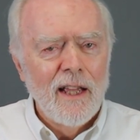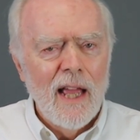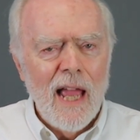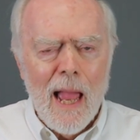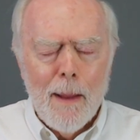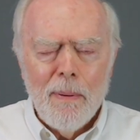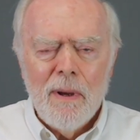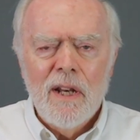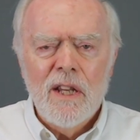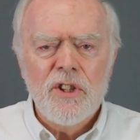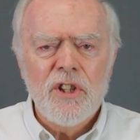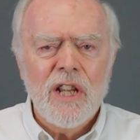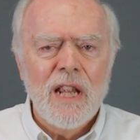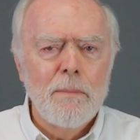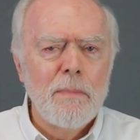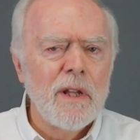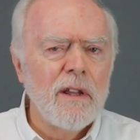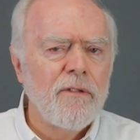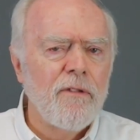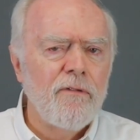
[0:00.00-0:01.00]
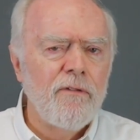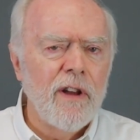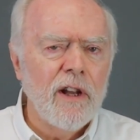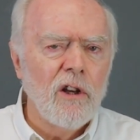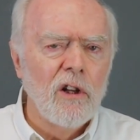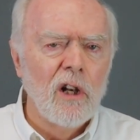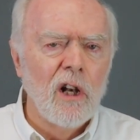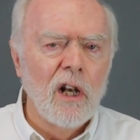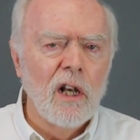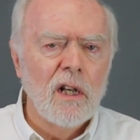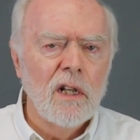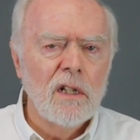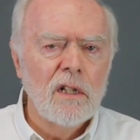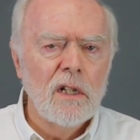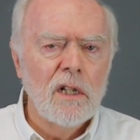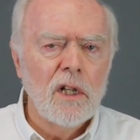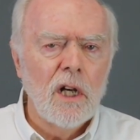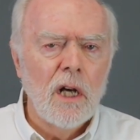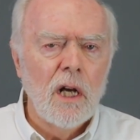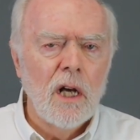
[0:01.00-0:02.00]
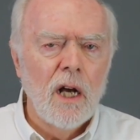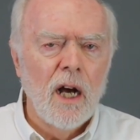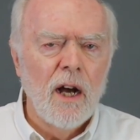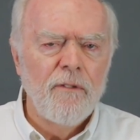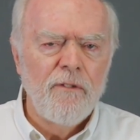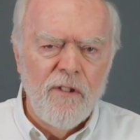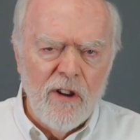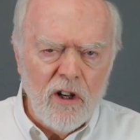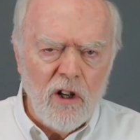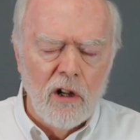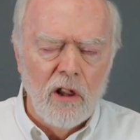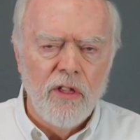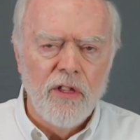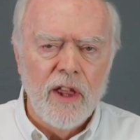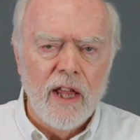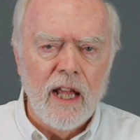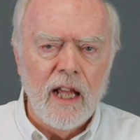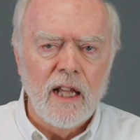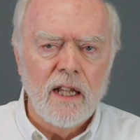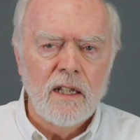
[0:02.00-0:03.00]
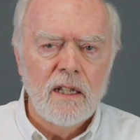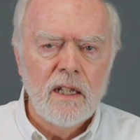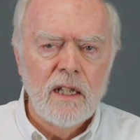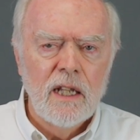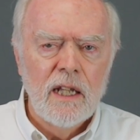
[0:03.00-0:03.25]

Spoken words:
Happiness can be fickle, a fickle thing,